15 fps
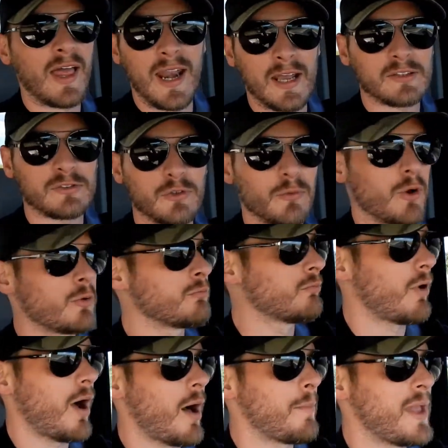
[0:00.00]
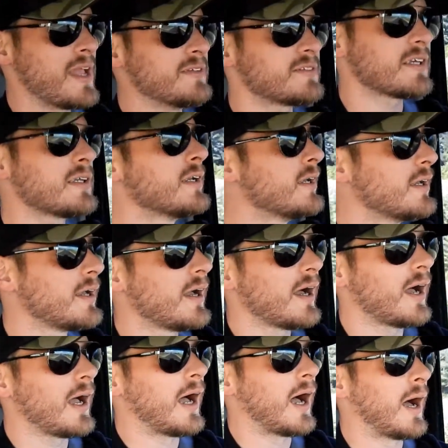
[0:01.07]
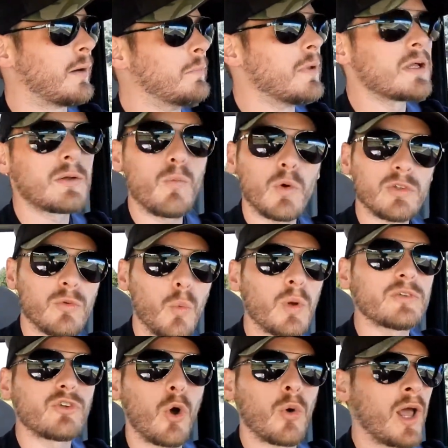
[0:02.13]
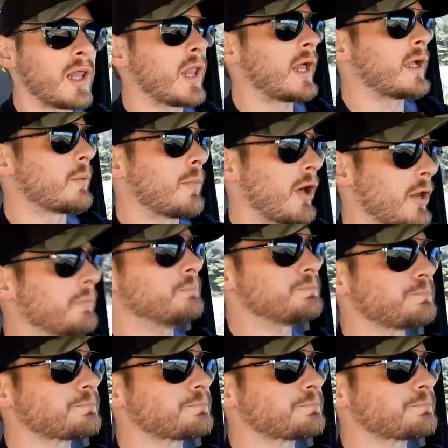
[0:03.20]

that extra room, amazing. Um, what, what don't I like about it?